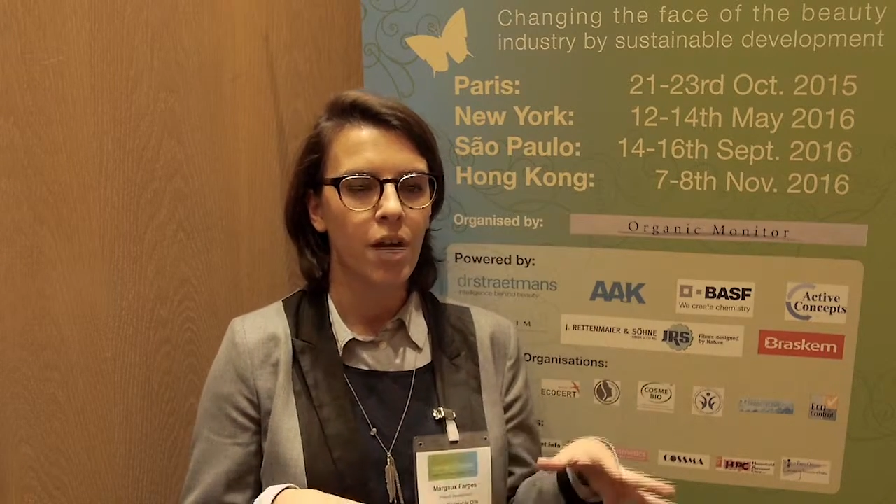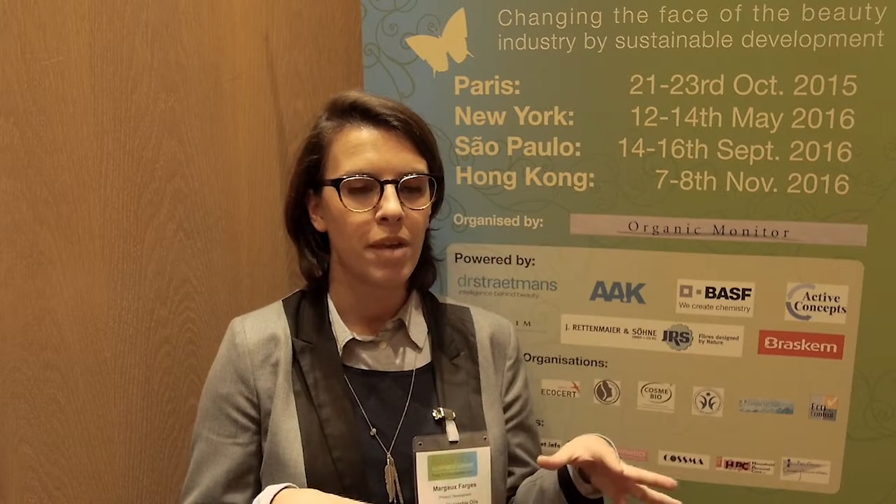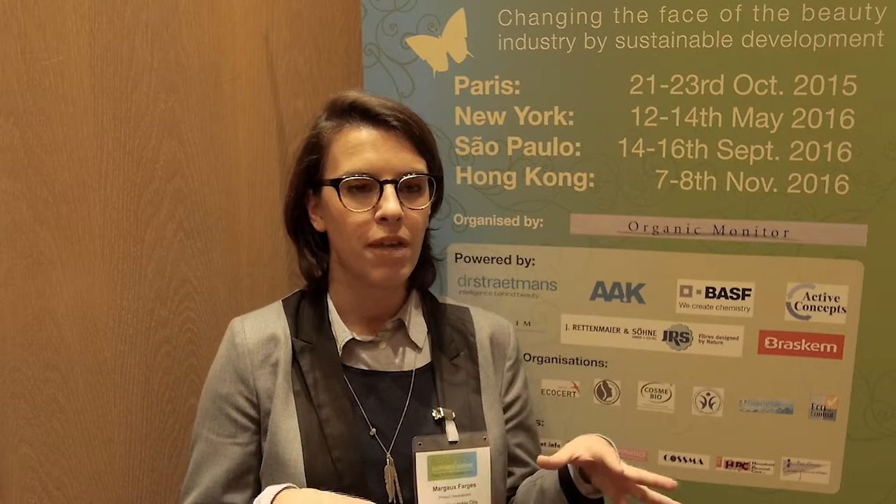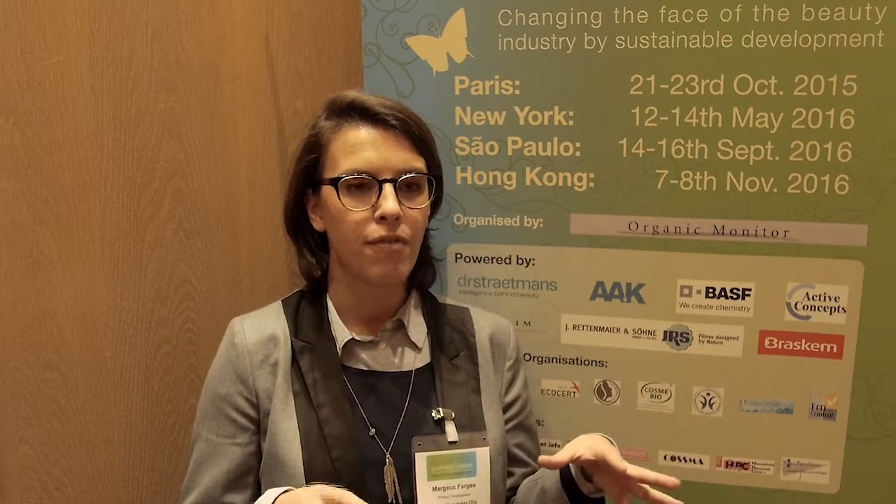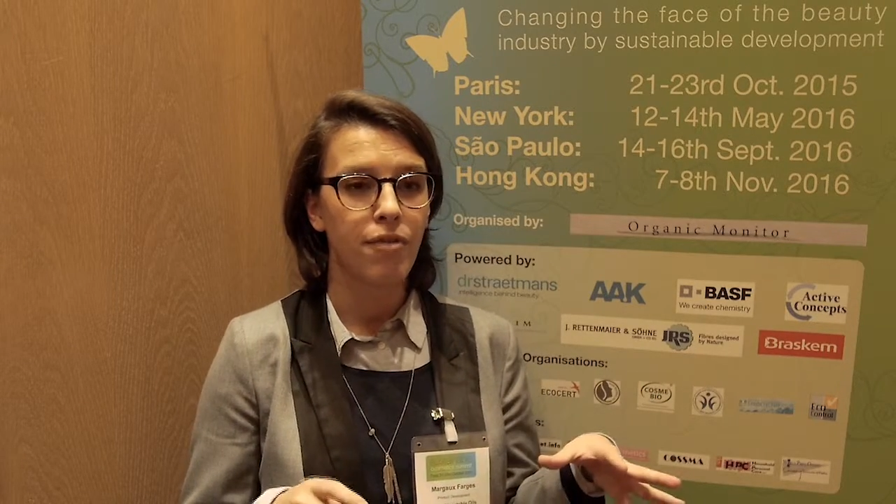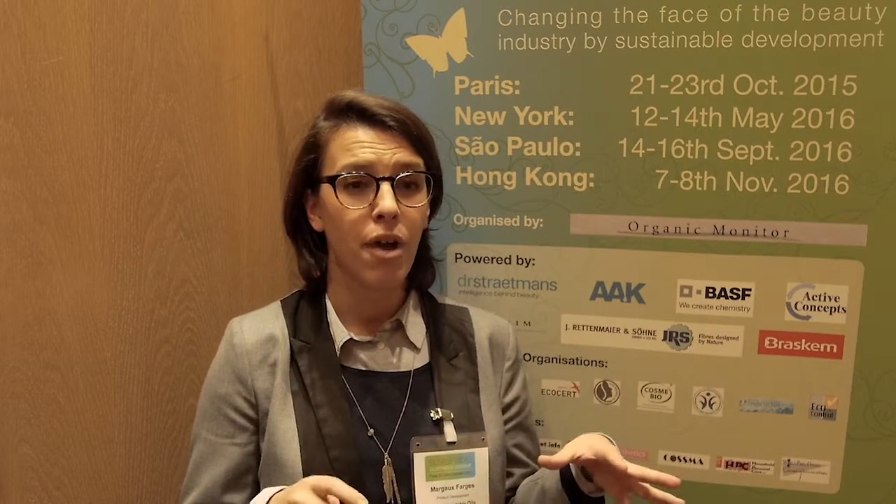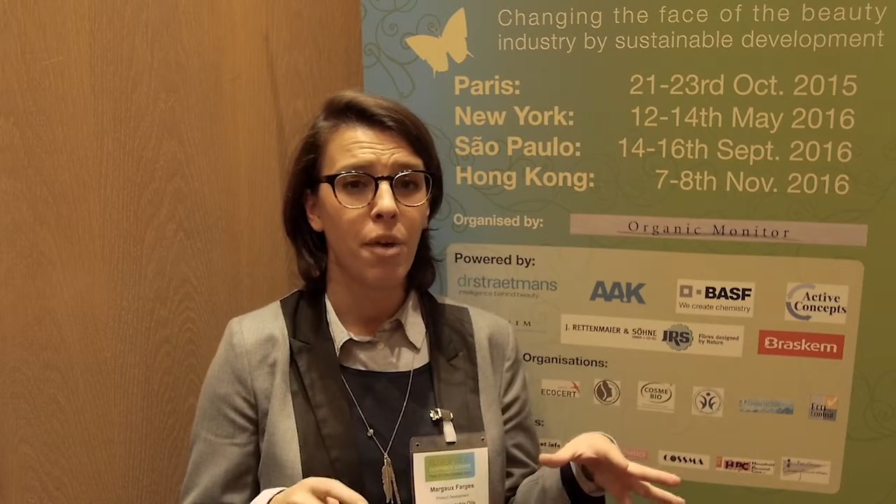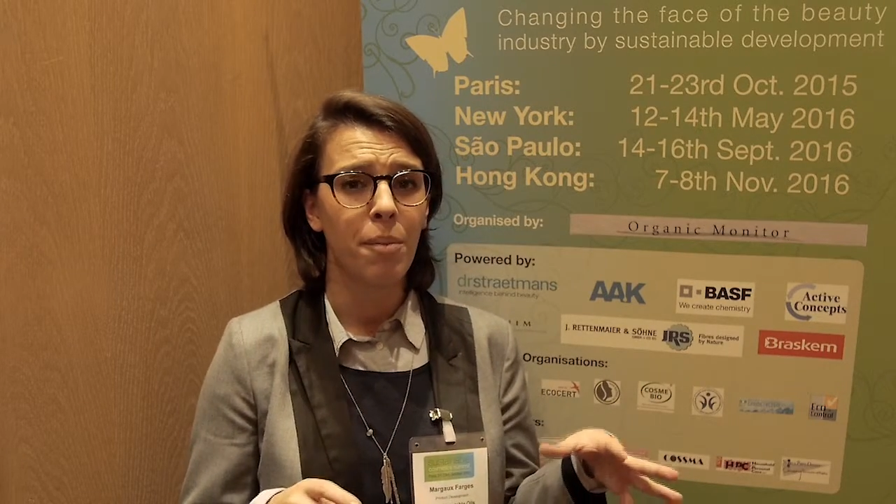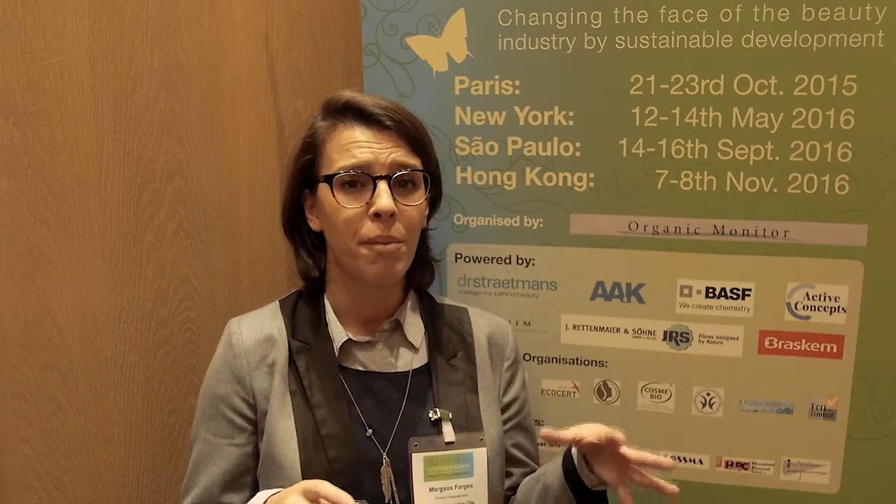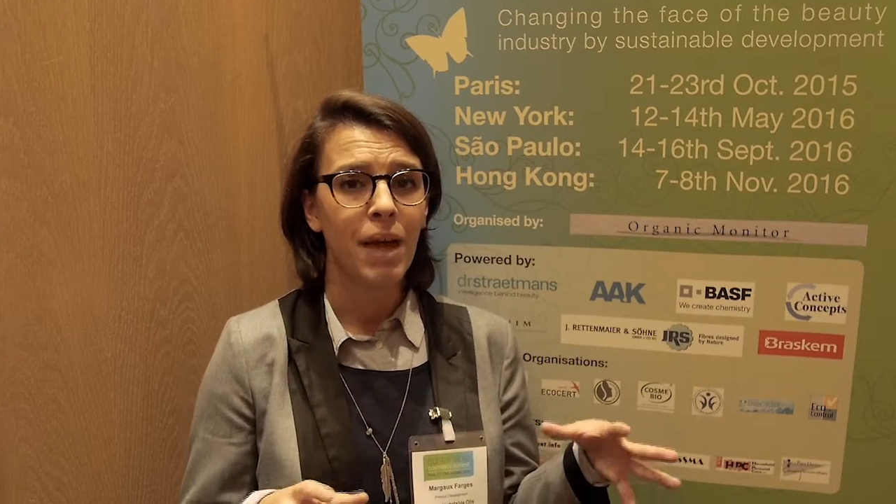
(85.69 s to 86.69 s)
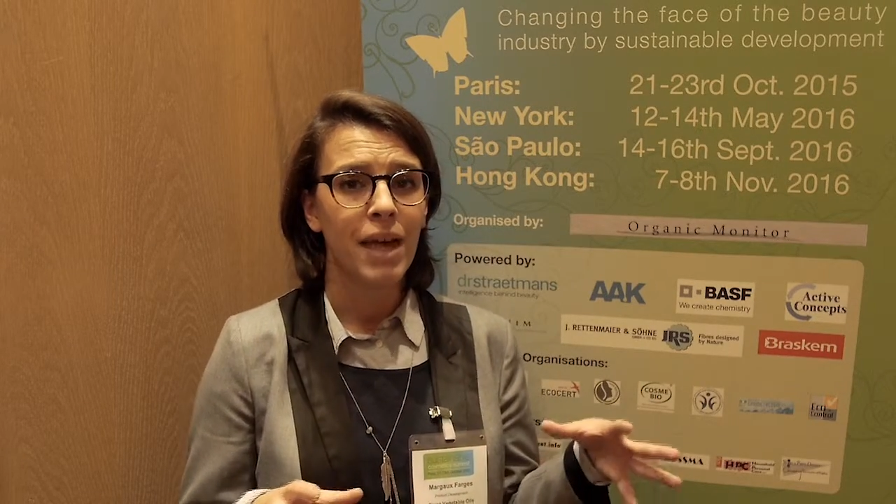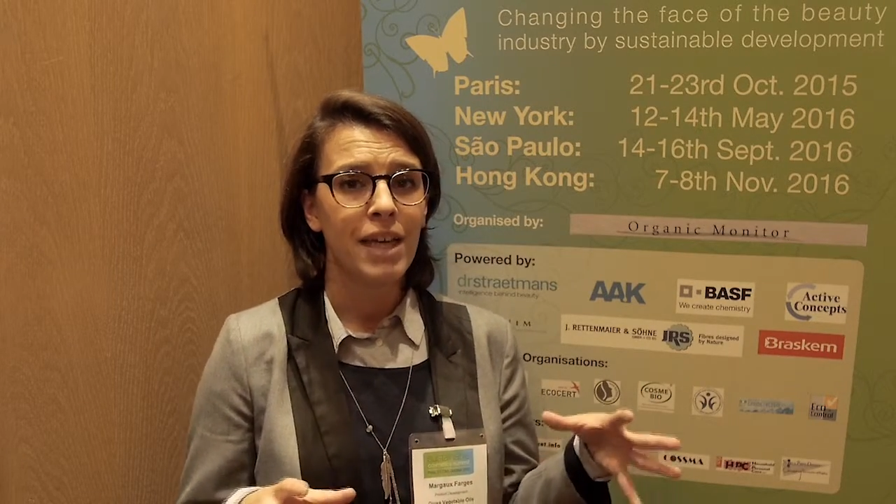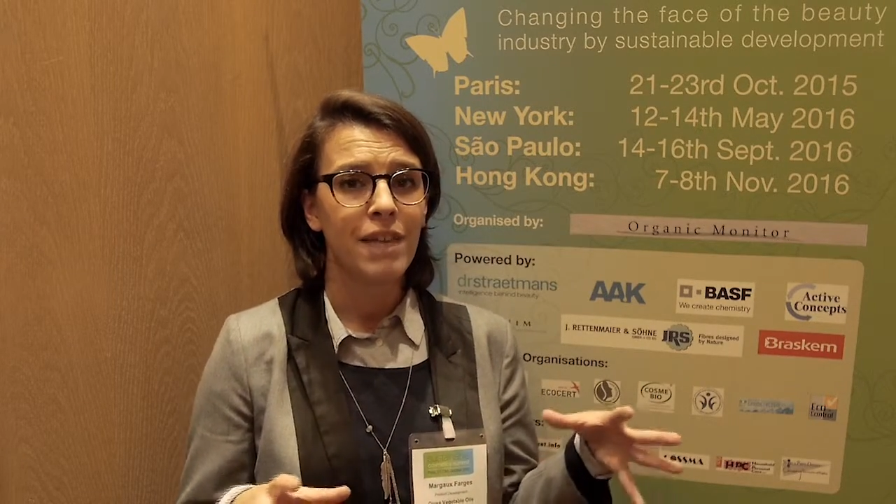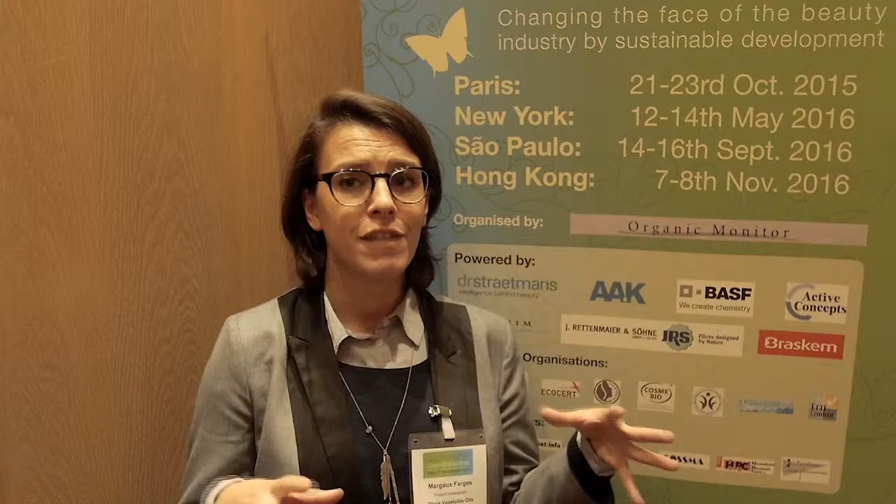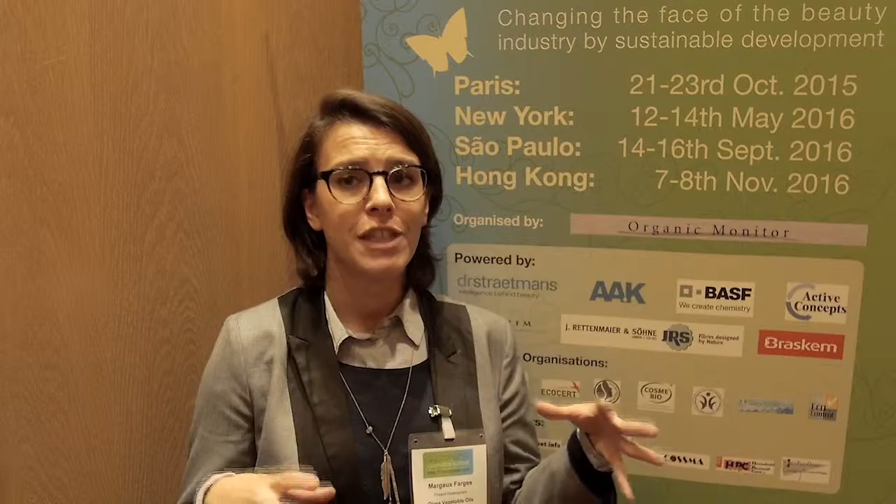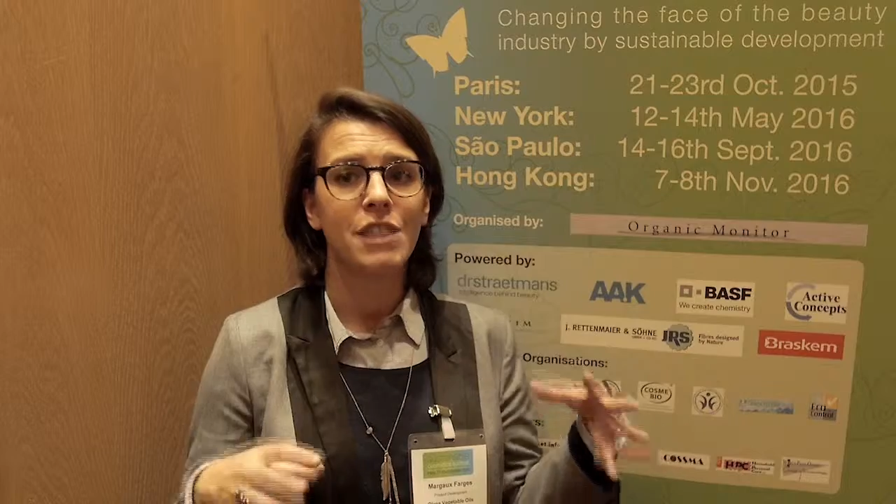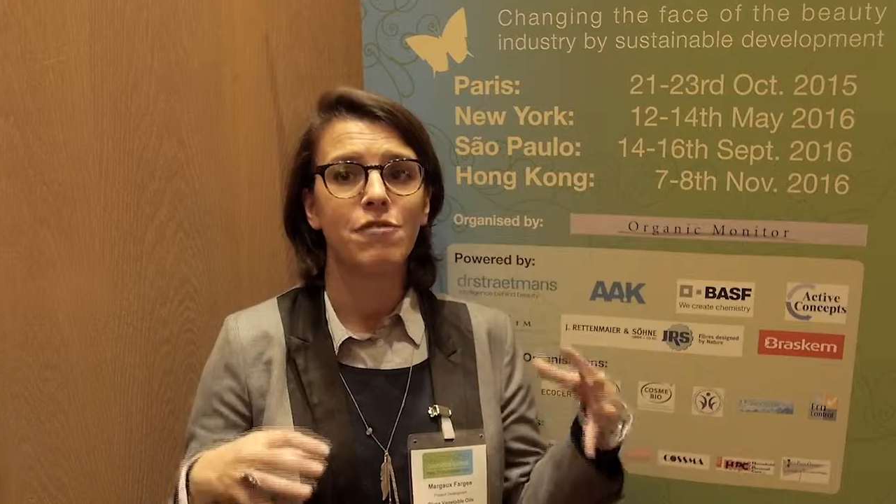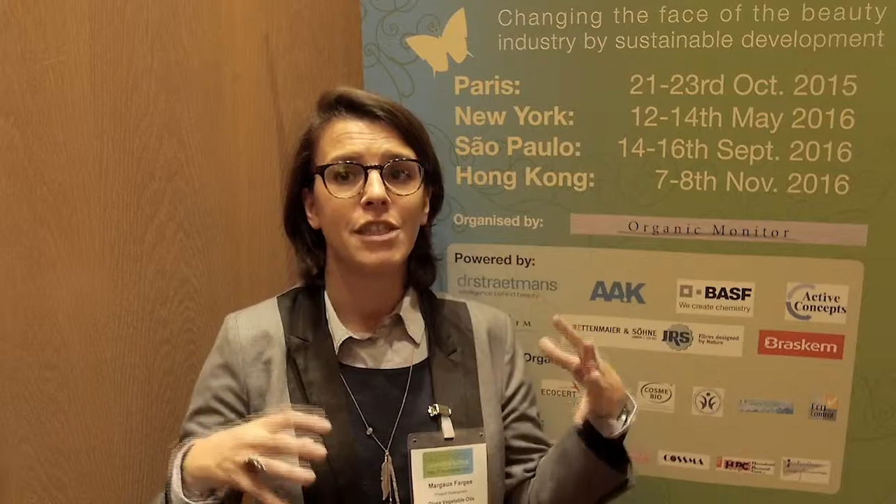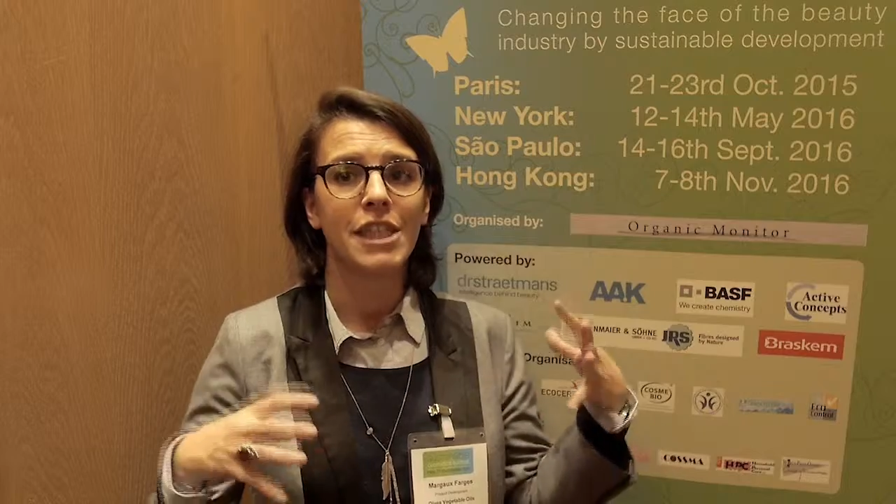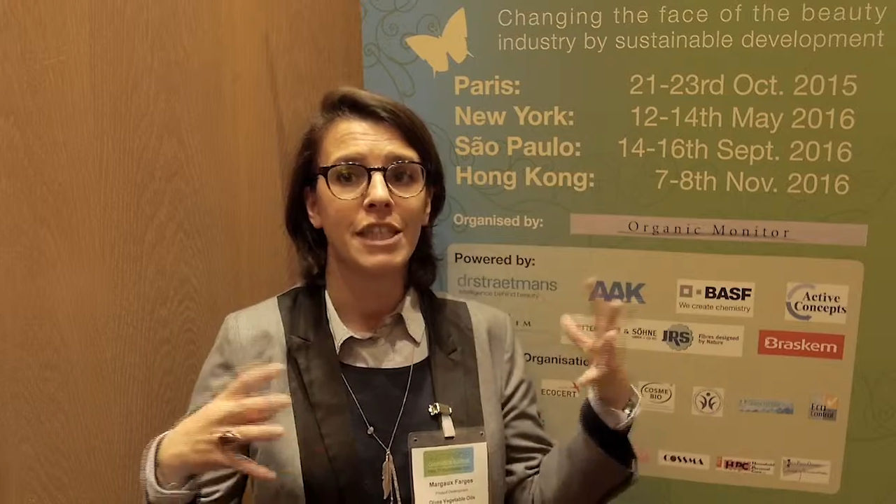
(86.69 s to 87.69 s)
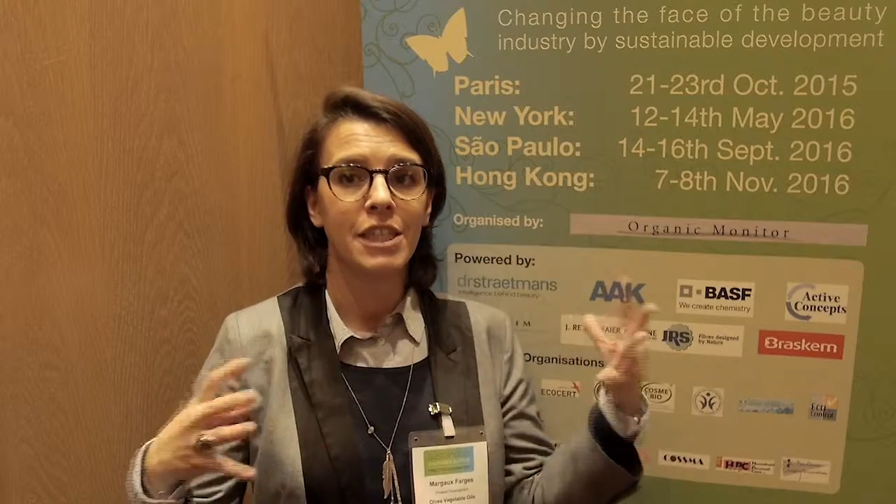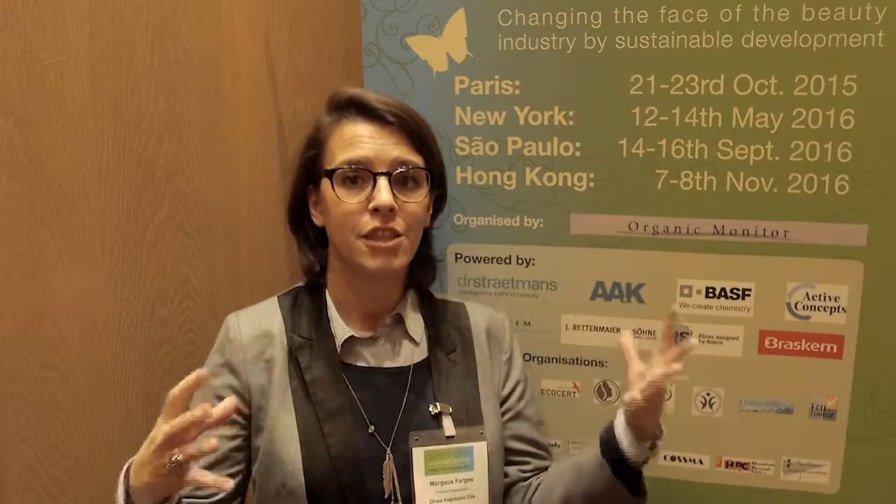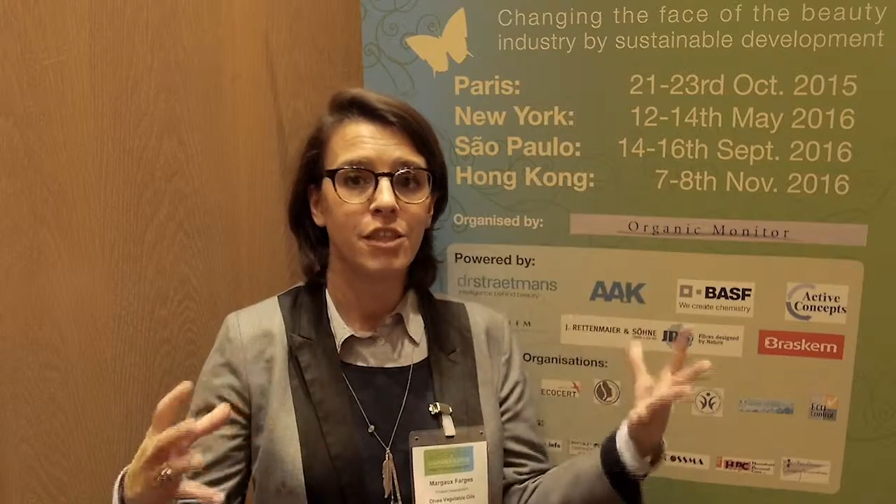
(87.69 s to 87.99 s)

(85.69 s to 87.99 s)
coming from even different